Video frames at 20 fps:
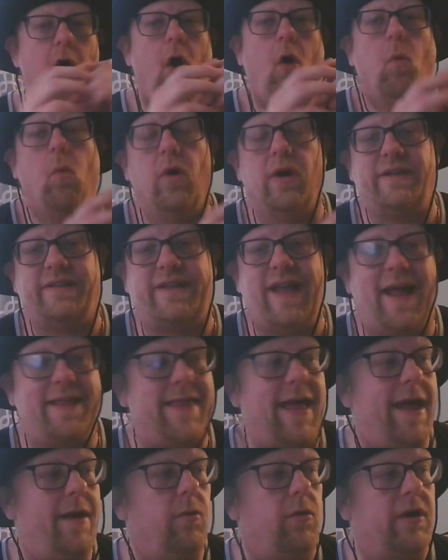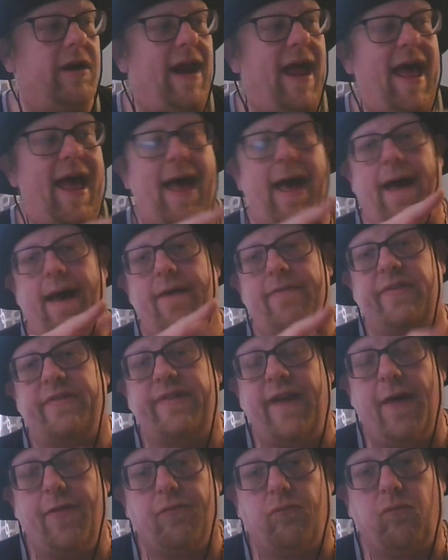was that they were going to have
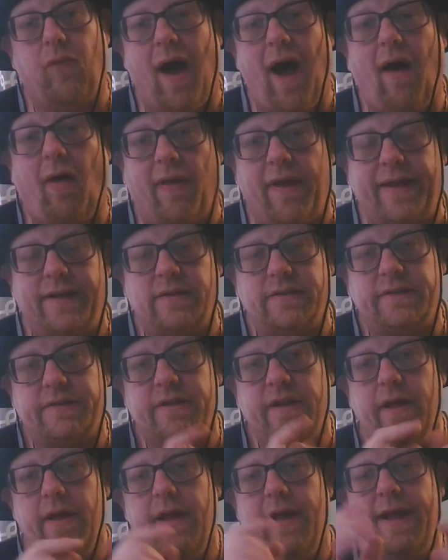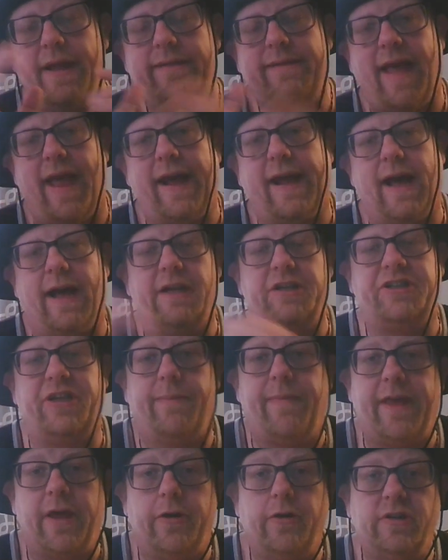Seth Rollins take on
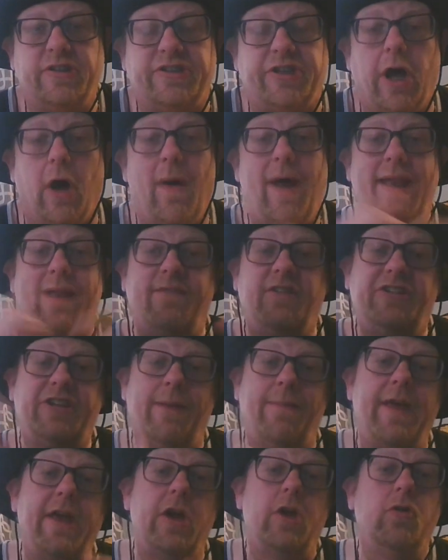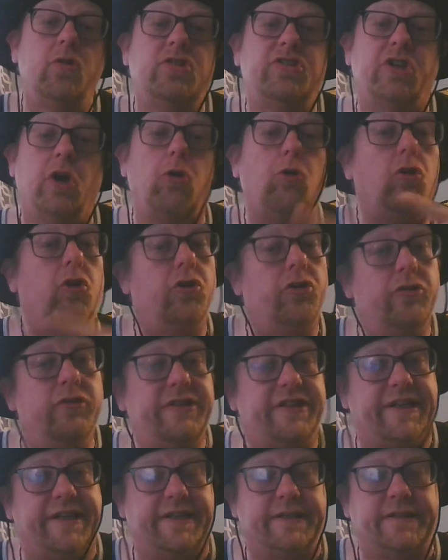Jimmy Uso, and if Jimmy Uso
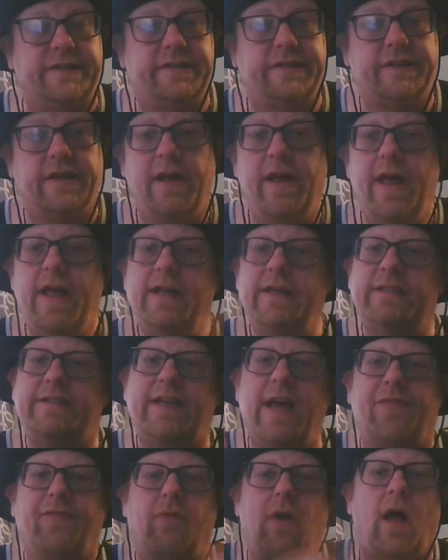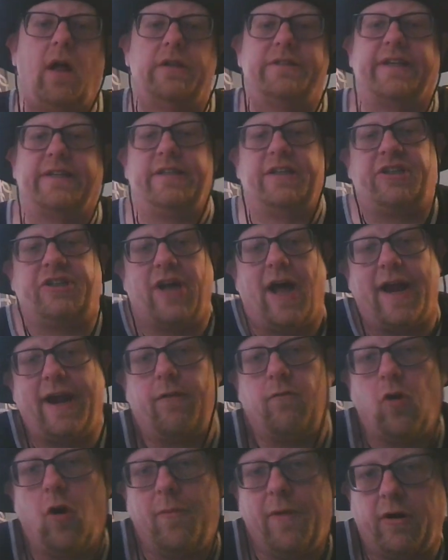loses, Seth Rollins gets a shot at
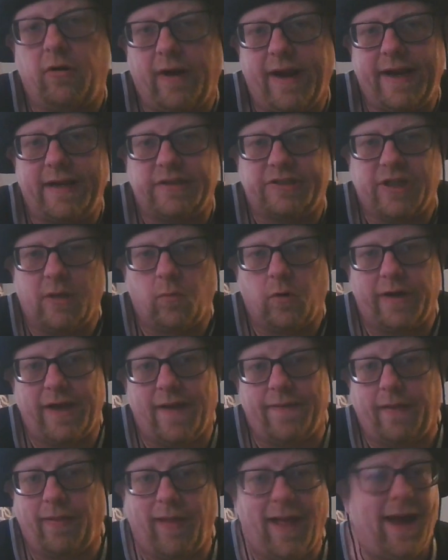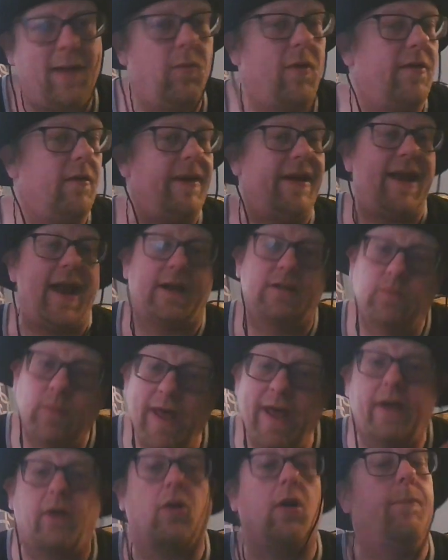Roman Reigns somewhere down the line, whether it be next
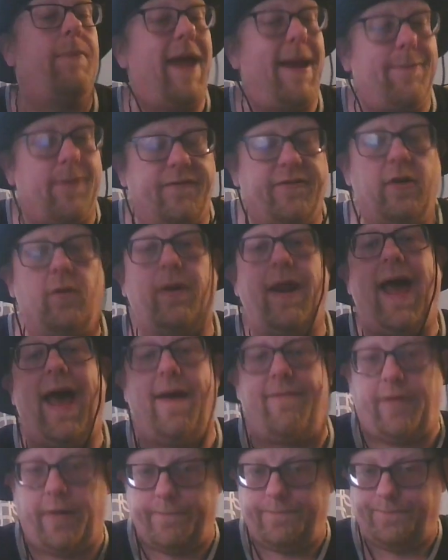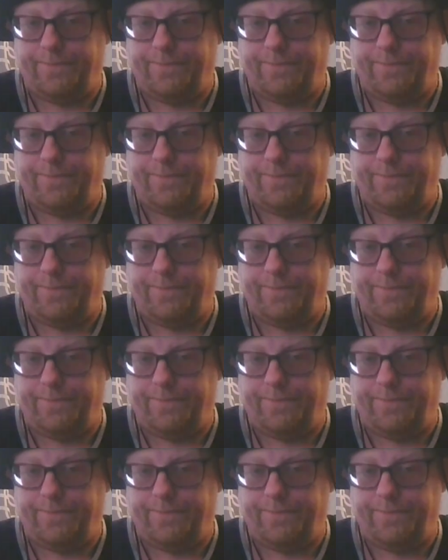week or a pay-per-view, what have you.